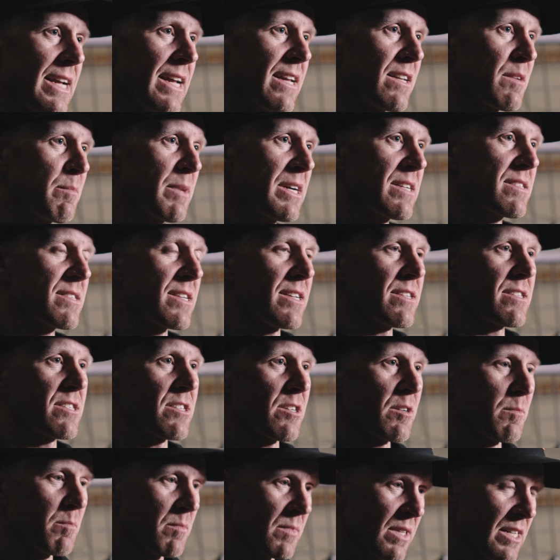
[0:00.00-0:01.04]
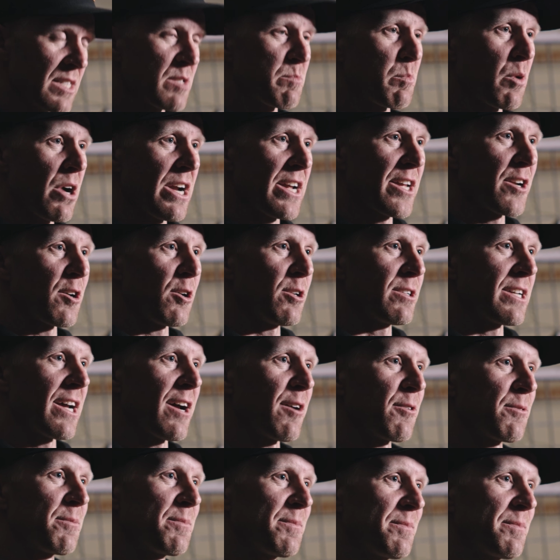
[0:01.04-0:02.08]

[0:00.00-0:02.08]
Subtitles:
into my system, let's break it all down.